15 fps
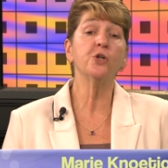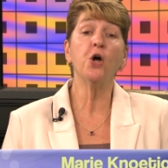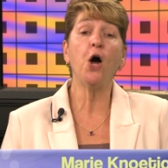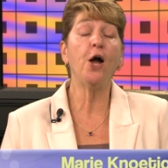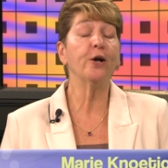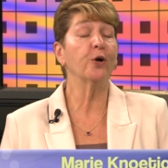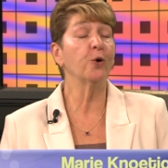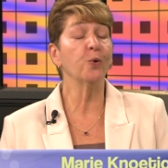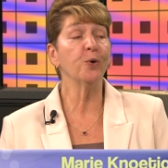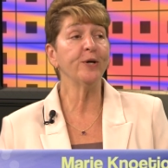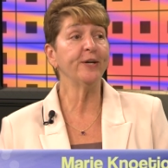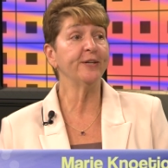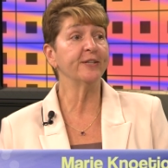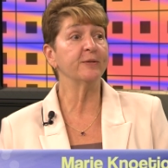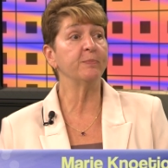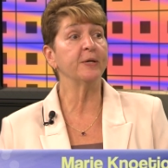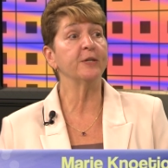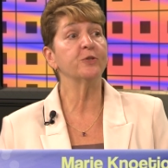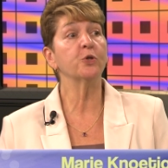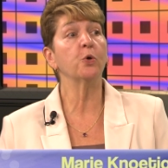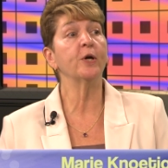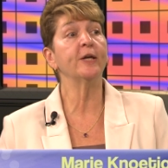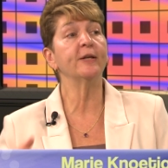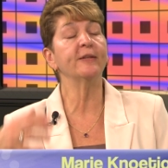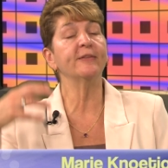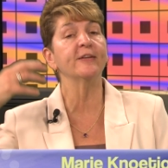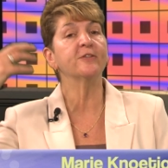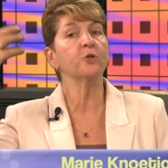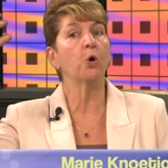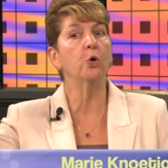not going to be. So
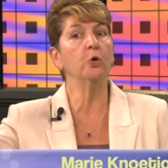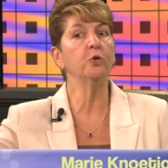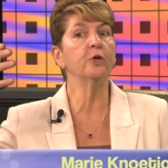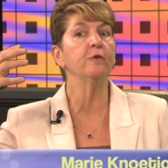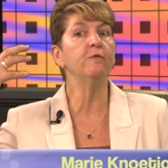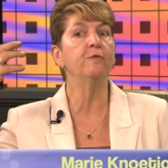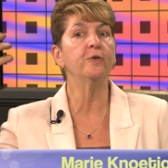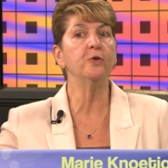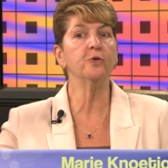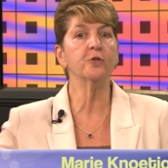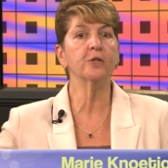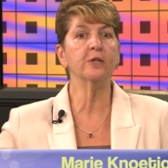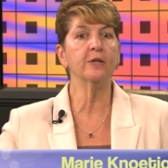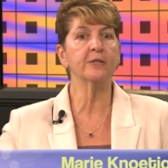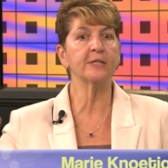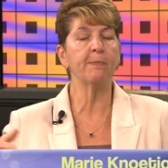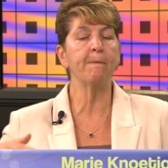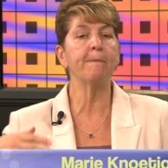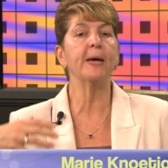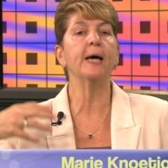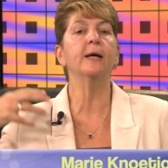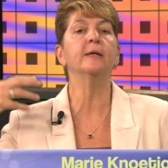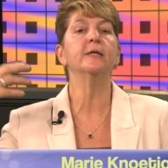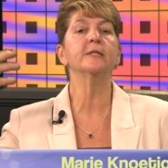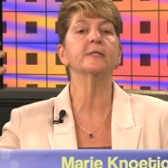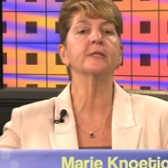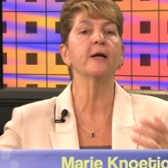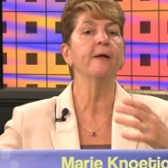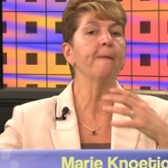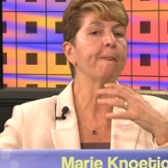this whole confusion, this
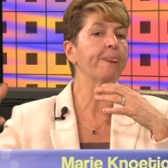imbalance,